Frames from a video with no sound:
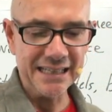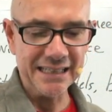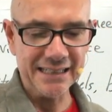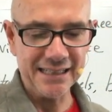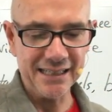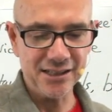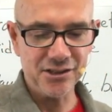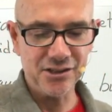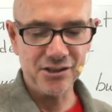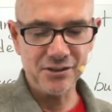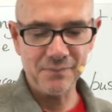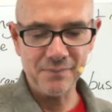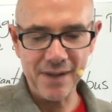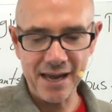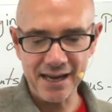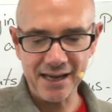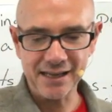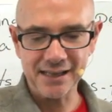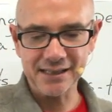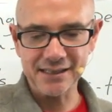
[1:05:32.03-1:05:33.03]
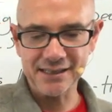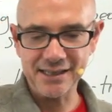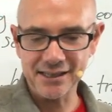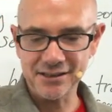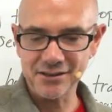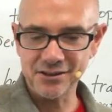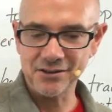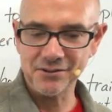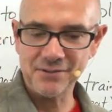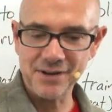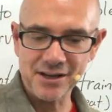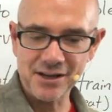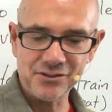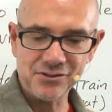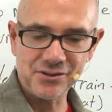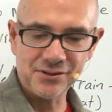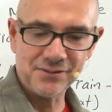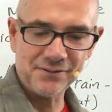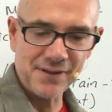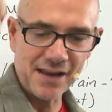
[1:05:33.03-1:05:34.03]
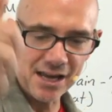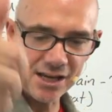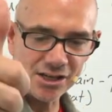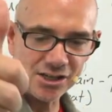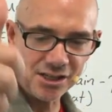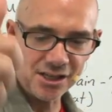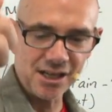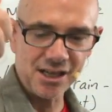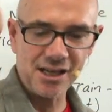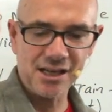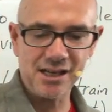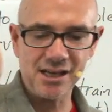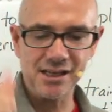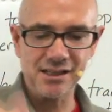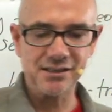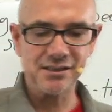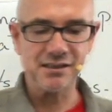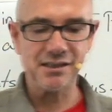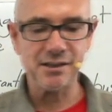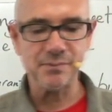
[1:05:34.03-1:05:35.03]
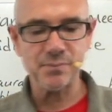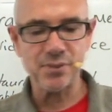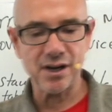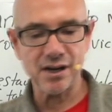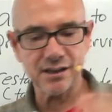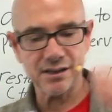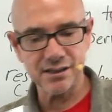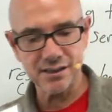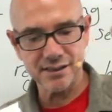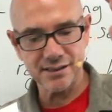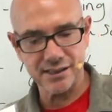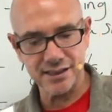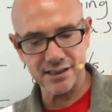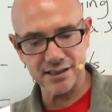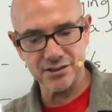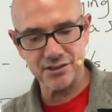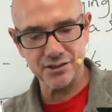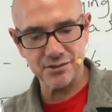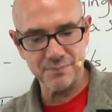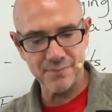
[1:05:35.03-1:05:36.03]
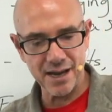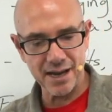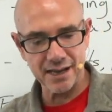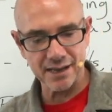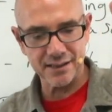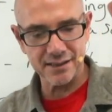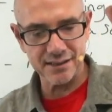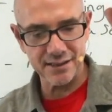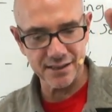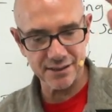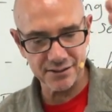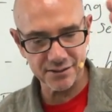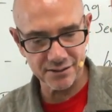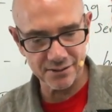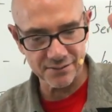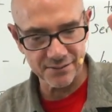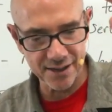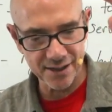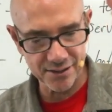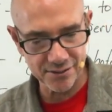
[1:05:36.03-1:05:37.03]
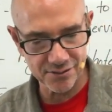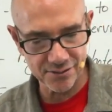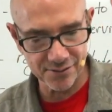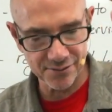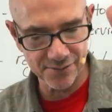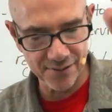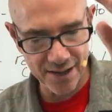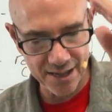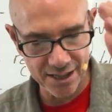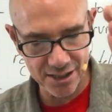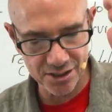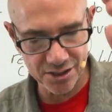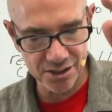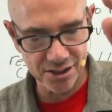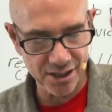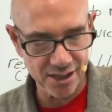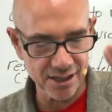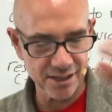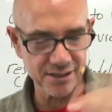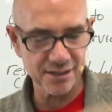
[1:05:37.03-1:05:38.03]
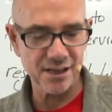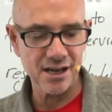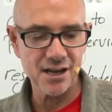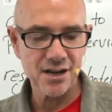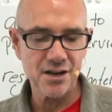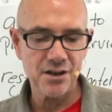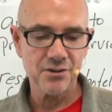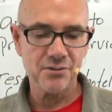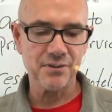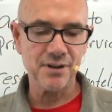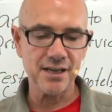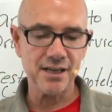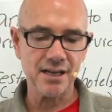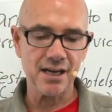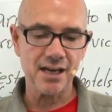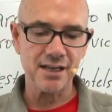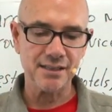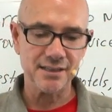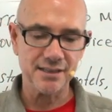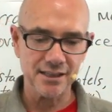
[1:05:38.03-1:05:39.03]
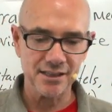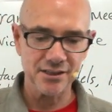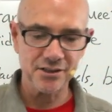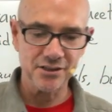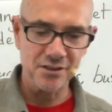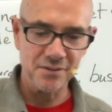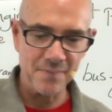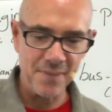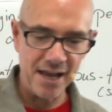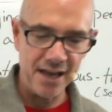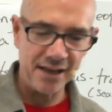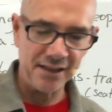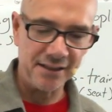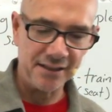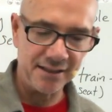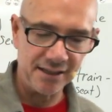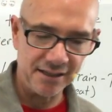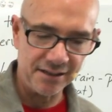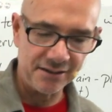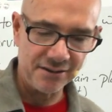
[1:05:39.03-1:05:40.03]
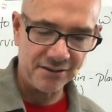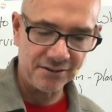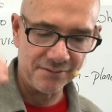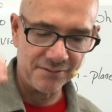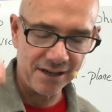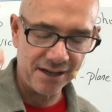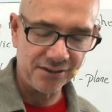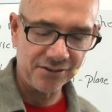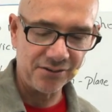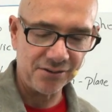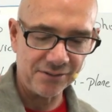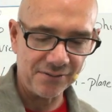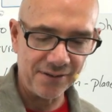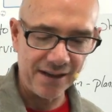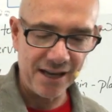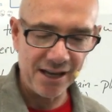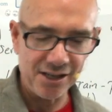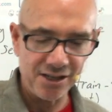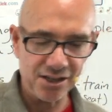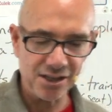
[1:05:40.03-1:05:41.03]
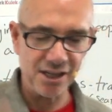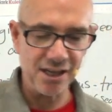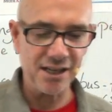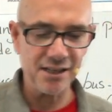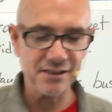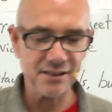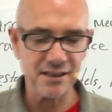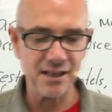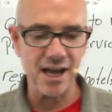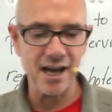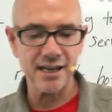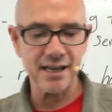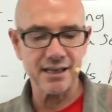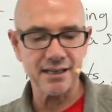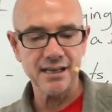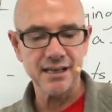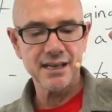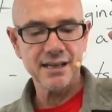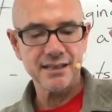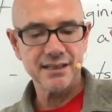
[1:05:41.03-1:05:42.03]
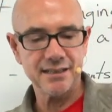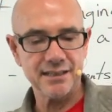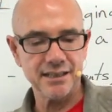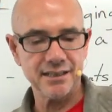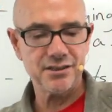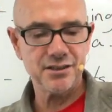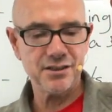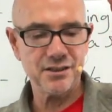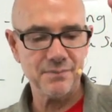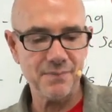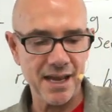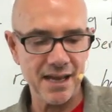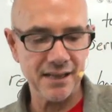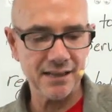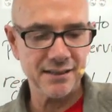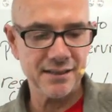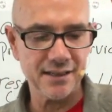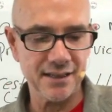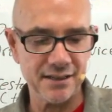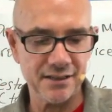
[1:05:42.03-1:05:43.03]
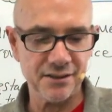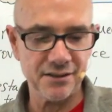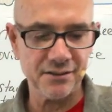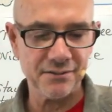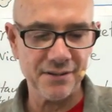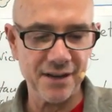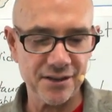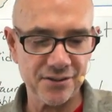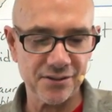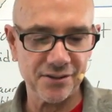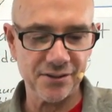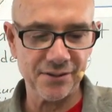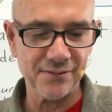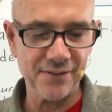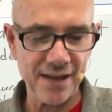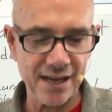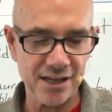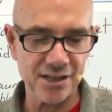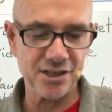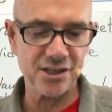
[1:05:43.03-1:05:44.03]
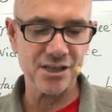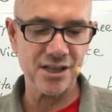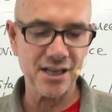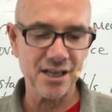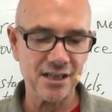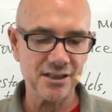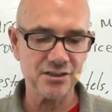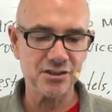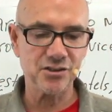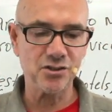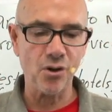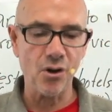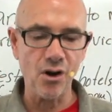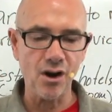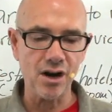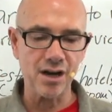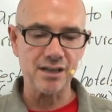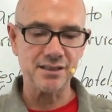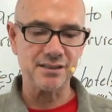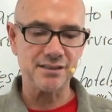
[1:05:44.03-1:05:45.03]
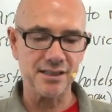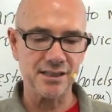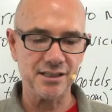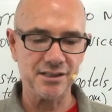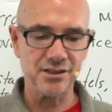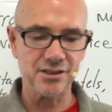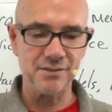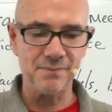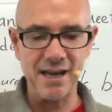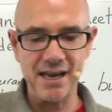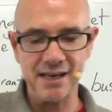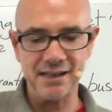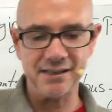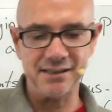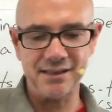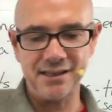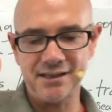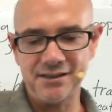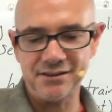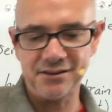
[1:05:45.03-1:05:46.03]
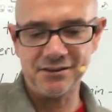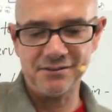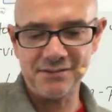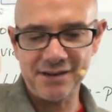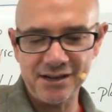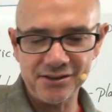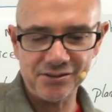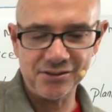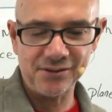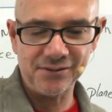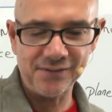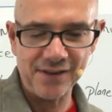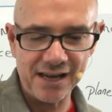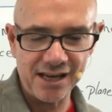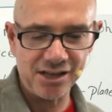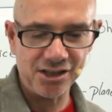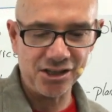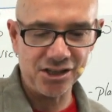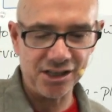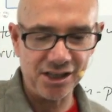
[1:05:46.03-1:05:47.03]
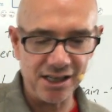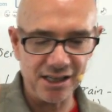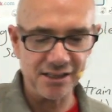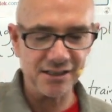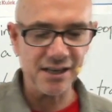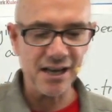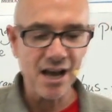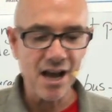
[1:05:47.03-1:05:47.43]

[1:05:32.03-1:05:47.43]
Did you make dinner reservations? Sleepwalker, did you make dinner reservations? Rita, did you make dinner reservations? Lion, did you make dinner reservations? Doris, did you make dinner reservations?